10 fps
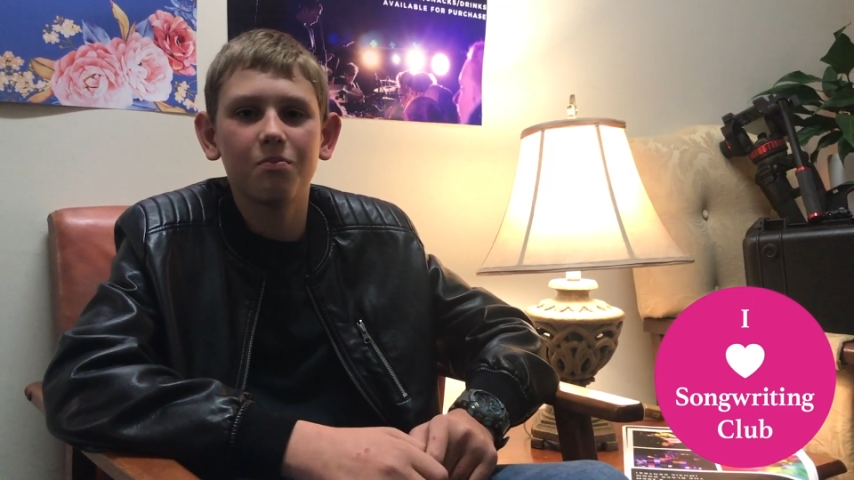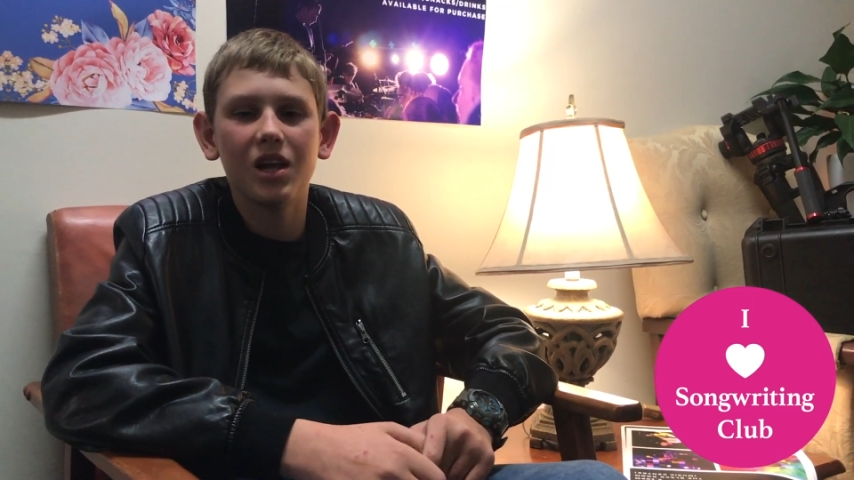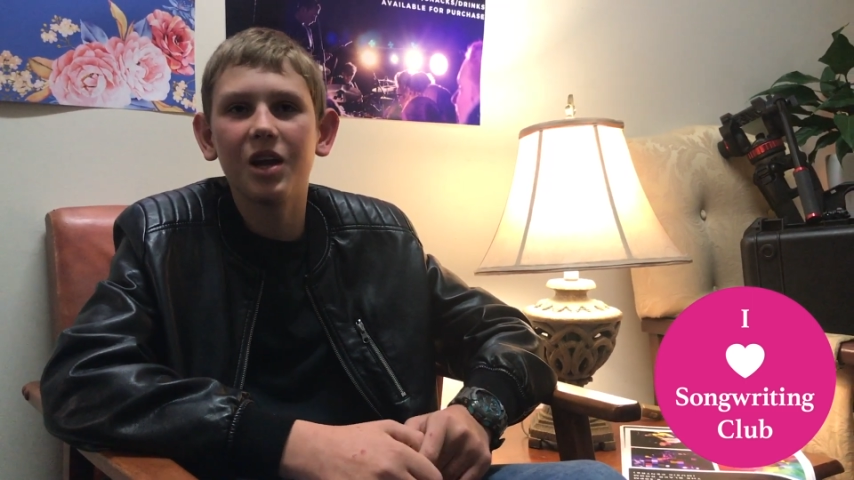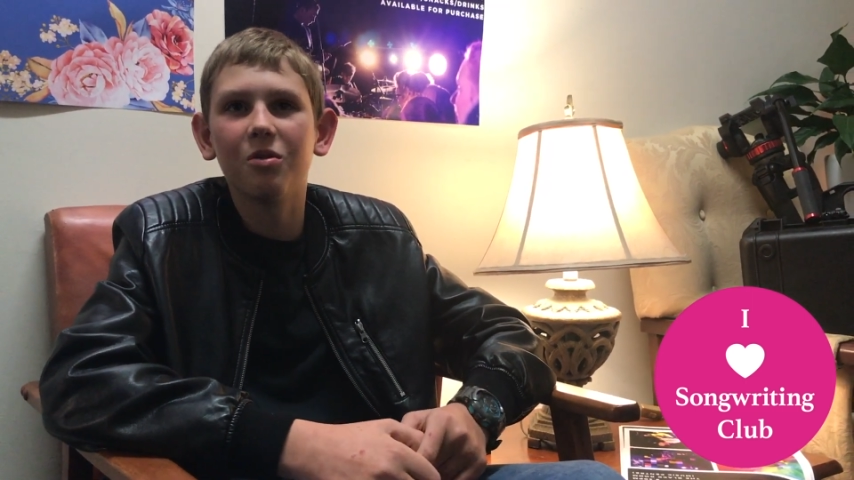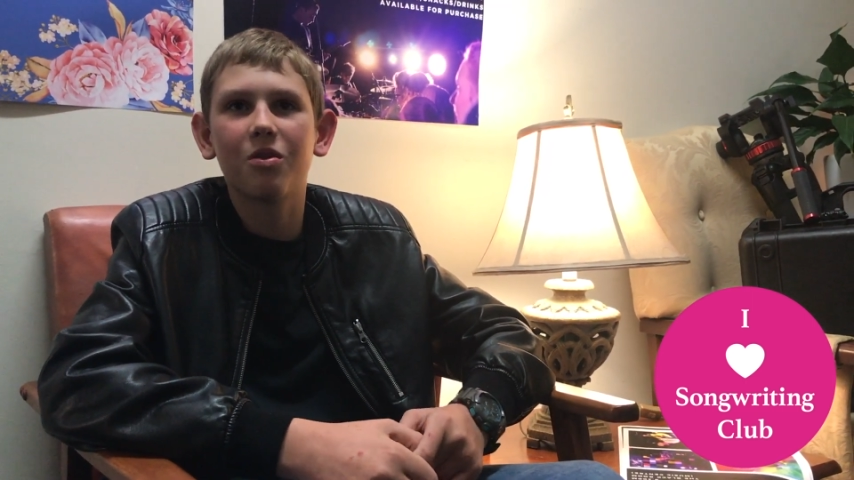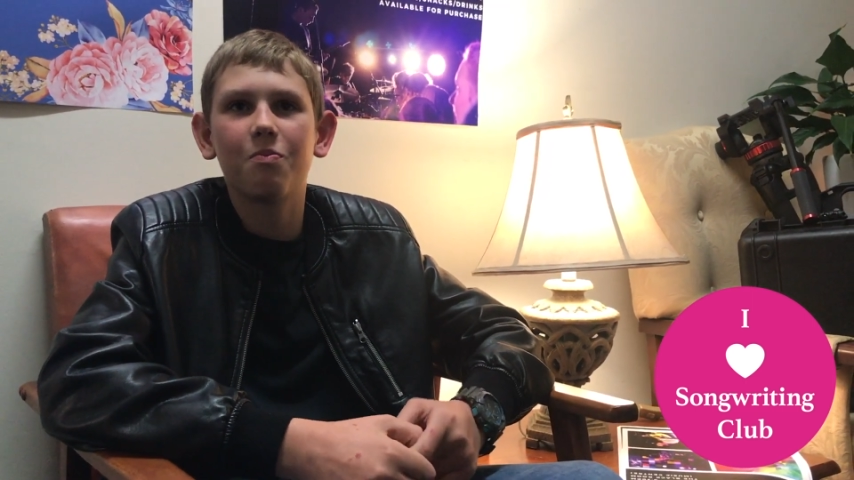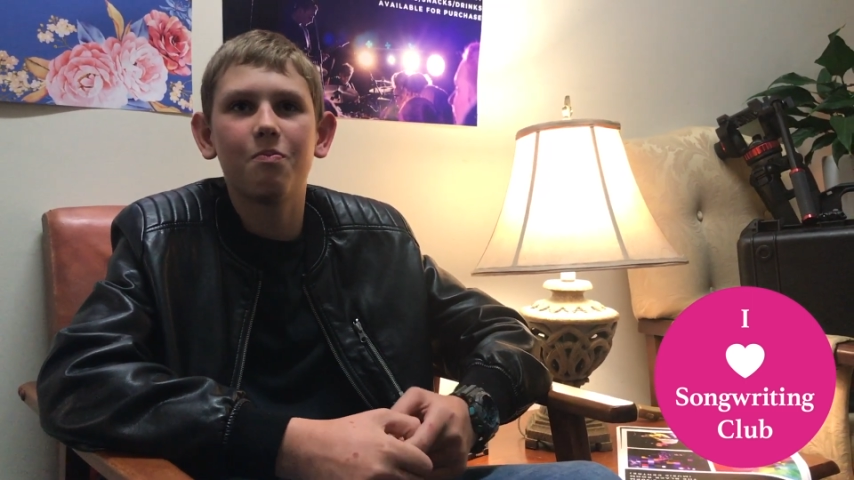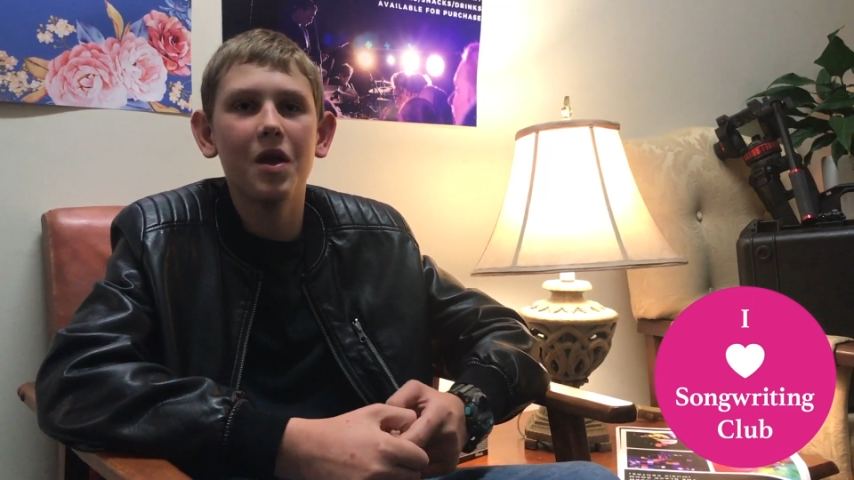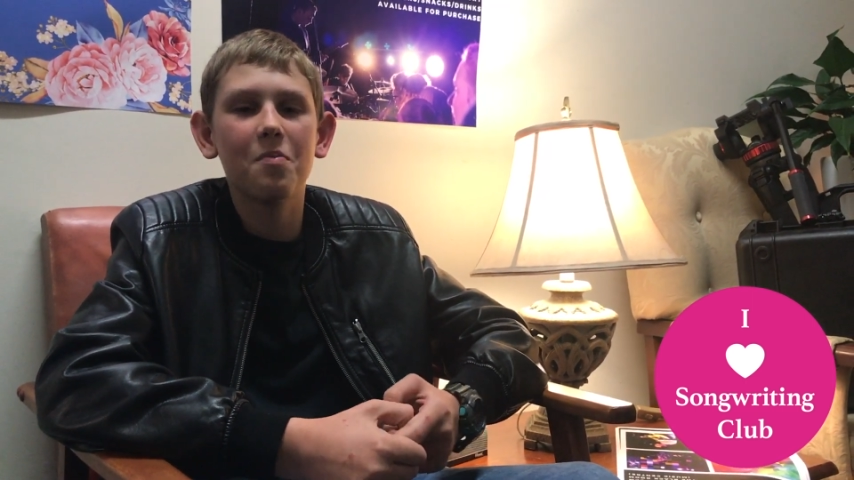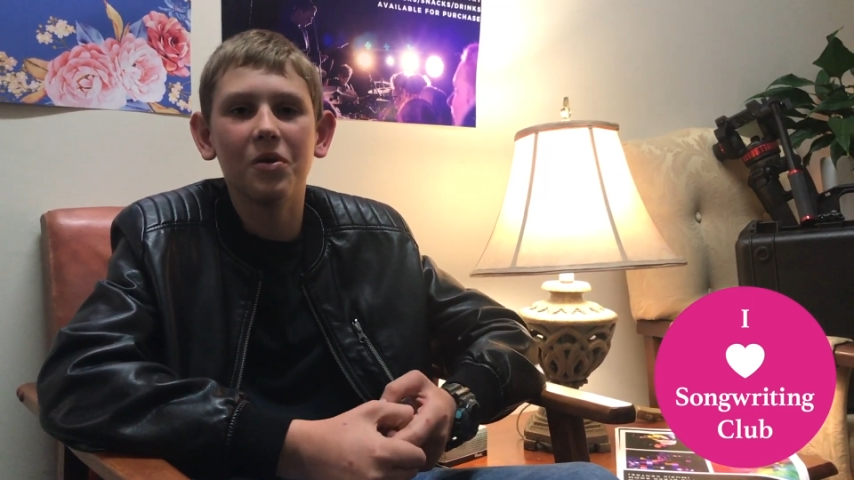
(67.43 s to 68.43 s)
playing with
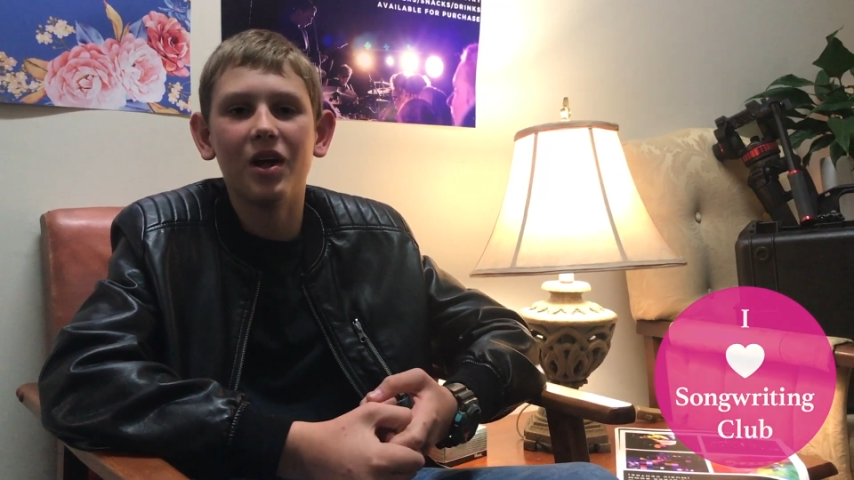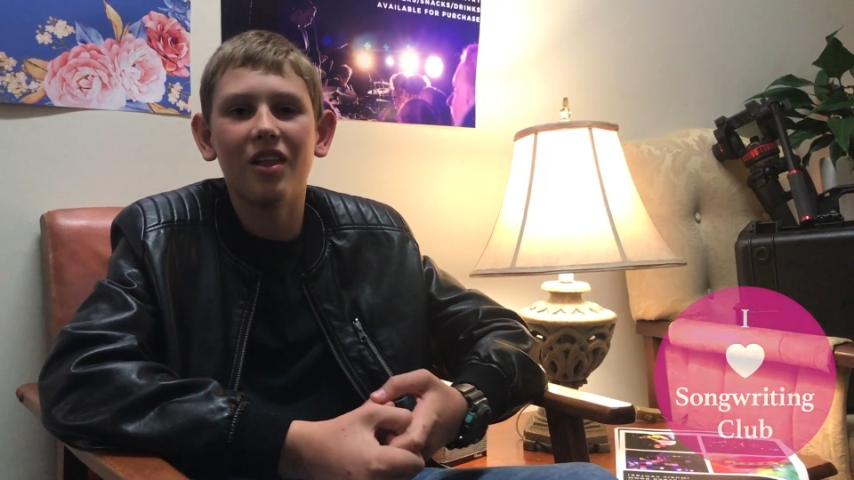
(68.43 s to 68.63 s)
people I